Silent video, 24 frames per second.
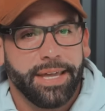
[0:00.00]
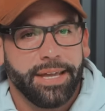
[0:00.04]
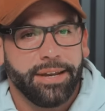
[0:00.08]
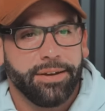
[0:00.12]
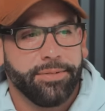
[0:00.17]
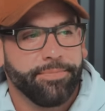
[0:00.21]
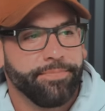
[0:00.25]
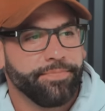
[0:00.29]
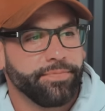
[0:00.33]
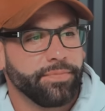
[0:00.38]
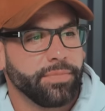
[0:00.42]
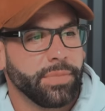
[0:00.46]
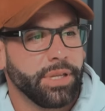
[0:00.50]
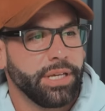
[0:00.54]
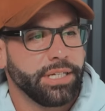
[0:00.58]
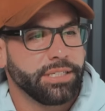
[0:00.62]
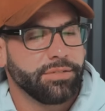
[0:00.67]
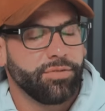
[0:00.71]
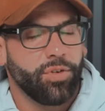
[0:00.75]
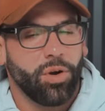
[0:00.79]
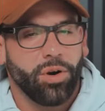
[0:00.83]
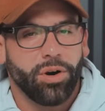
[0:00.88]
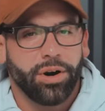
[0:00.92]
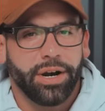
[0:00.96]
then
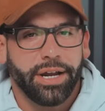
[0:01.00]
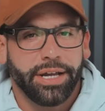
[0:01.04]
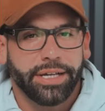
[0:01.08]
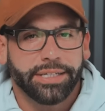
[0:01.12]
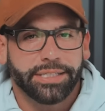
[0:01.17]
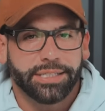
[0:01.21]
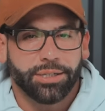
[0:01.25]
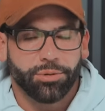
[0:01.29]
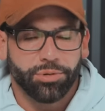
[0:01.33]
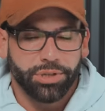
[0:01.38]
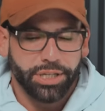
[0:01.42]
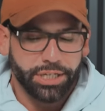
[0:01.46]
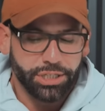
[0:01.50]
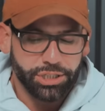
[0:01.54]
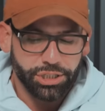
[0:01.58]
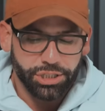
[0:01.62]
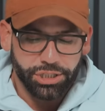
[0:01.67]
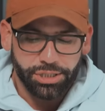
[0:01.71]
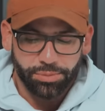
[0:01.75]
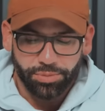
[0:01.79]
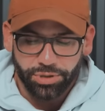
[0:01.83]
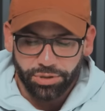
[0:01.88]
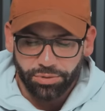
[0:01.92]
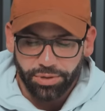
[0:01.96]
as far as the
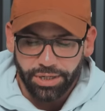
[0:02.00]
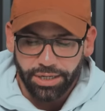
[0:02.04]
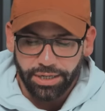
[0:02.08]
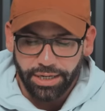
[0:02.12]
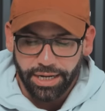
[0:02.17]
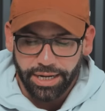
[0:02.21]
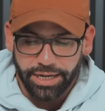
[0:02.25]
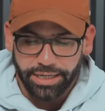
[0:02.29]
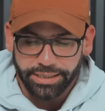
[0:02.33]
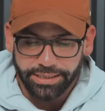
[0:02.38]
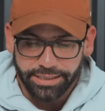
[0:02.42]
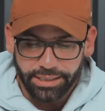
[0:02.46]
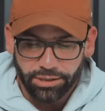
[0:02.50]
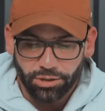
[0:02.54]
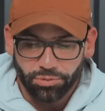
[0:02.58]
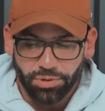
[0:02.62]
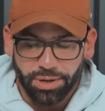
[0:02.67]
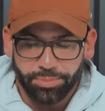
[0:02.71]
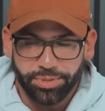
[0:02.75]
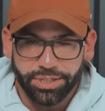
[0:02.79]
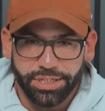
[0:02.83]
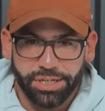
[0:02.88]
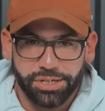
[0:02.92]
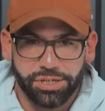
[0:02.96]
relationship between a single
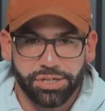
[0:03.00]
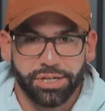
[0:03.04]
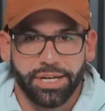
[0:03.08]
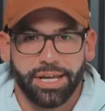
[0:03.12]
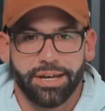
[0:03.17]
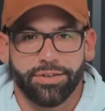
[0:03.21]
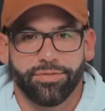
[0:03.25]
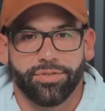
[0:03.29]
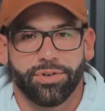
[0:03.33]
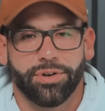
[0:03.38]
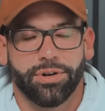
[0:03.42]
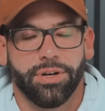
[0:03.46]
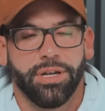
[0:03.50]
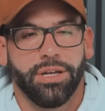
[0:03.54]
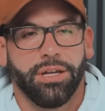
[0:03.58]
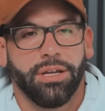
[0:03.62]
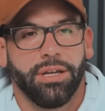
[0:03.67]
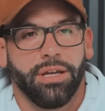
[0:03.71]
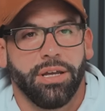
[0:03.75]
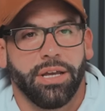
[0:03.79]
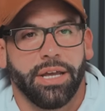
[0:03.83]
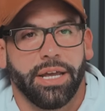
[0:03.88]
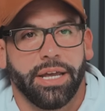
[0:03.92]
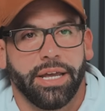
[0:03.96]
repetition effort
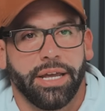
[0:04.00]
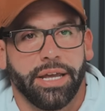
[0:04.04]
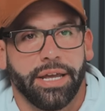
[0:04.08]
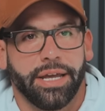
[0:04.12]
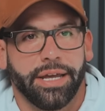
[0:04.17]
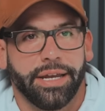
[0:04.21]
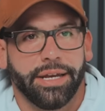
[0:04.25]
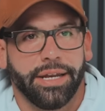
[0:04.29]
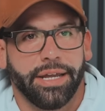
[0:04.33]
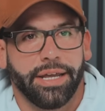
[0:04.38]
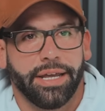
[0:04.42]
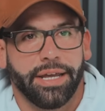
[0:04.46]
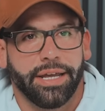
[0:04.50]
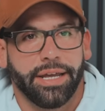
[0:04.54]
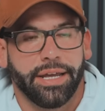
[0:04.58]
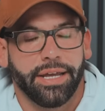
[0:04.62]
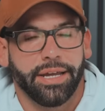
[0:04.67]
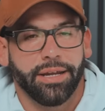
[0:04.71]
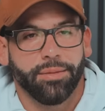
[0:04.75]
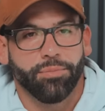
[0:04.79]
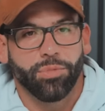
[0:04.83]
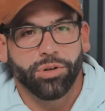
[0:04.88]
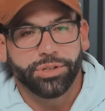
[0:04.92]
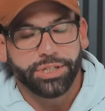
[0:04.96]
and
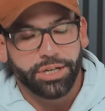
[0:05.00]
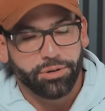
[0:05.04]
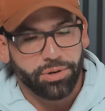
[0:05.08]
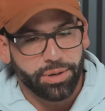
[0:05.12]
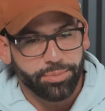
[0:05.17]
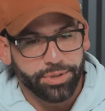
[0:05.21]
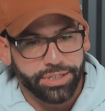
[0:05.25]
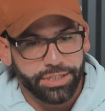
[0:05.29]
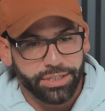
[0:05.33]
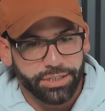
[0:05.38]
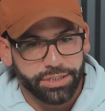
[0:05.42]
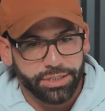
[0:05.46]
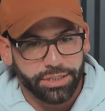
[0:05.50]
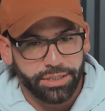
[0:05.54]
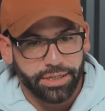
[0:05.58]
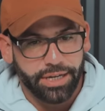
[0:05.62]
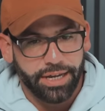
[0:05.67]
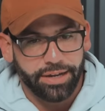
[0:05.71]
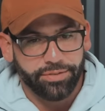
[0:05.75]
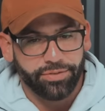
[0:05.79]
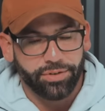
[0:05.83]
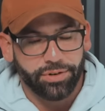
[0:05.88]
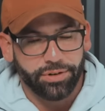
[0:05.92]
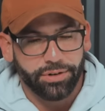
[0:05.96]
a multi-repetition
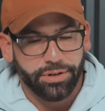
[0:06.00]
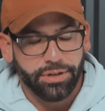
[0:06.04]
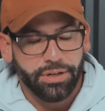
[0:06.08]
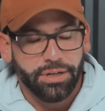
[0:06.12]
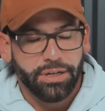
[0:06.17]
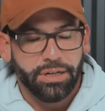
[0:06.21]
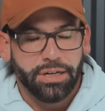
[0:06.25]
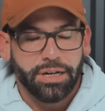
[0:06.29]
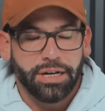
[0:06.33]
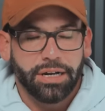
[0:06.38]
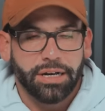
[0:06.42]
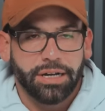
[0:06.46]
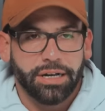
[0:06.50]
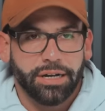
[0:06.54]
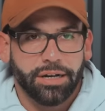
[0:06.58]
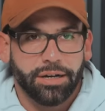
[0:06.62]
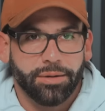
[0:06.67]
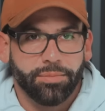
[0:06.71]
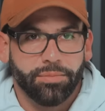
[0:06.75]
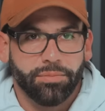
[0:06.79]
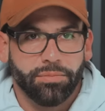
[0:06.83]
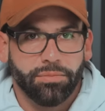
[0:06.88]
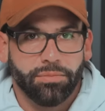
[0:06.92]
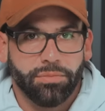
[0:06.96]
effort,
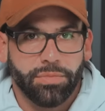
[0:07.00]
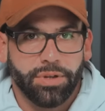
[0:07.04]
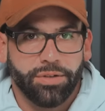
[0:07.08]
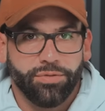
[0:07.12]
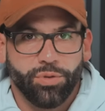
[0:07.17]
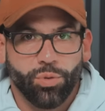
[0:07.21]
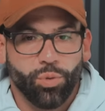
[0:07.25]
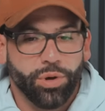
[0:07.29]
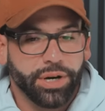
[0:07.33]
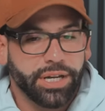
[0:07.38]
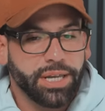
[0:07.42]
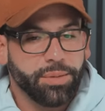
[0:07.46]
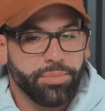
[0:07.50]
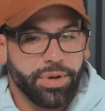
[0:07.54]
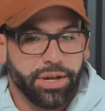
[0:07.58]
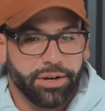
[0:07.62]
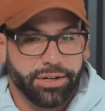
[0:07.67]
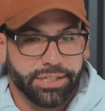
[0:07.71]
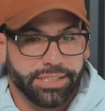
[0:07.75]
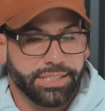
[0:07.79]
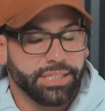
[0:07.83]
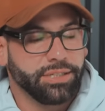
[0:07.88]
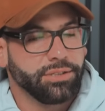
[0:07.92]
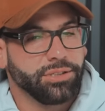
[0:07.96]
if you want to get
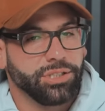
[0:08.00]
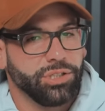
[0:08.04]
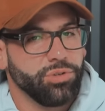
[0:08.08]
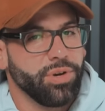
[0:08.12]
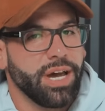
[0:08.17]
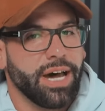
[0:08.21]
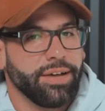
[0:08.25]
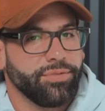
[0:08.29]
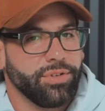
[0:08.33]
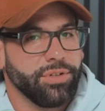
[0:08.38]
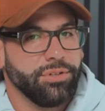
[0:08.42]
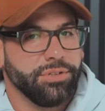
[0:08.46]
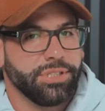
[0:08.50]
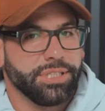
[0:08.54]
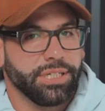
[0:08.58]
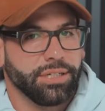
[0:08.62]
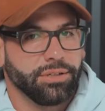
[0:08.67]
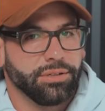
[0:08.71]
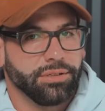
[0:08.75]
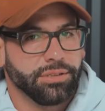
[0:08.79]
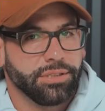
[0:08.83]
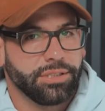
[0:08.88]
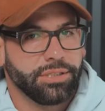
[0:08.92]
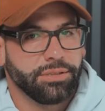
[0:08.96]
better at singles, you have to do
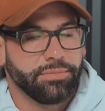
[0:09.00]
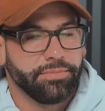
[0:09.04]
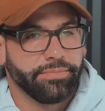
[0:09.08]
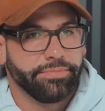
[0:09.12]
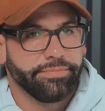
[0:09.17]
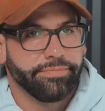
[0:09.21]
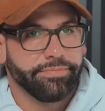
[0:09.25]
singles.